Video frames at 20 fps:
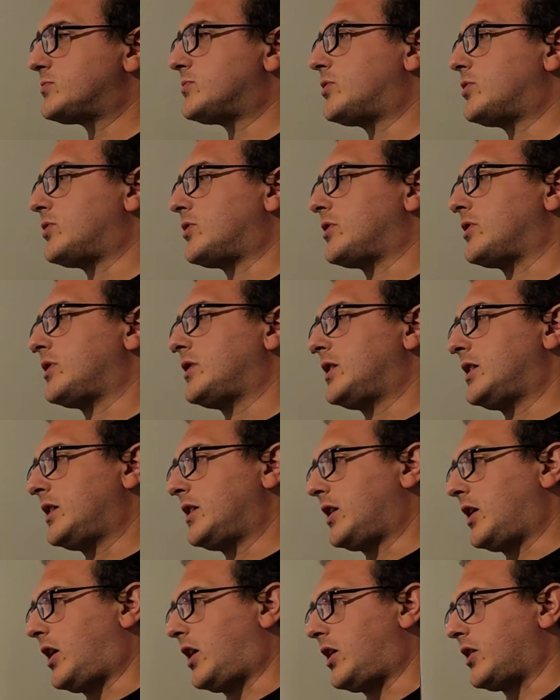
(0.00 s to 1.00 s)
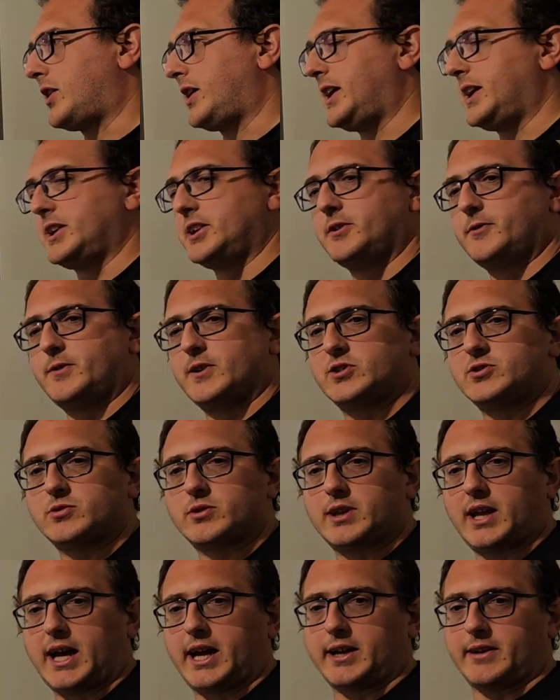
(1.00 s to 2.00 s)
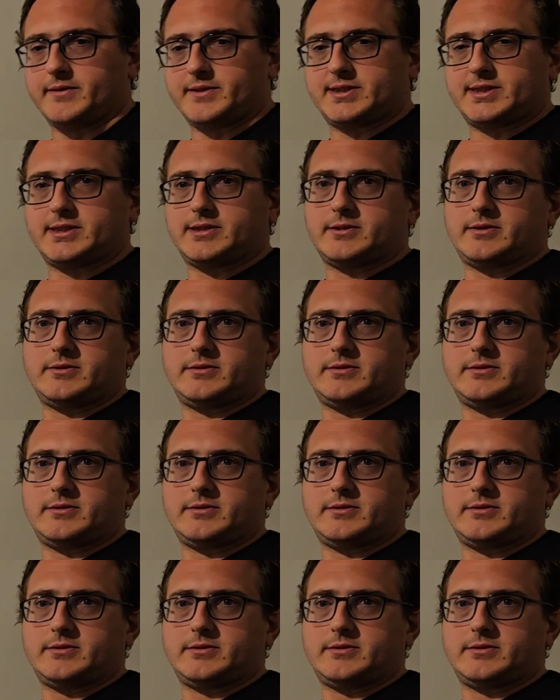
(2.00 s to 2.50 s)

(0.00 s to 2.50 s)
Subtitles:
more our individual lives?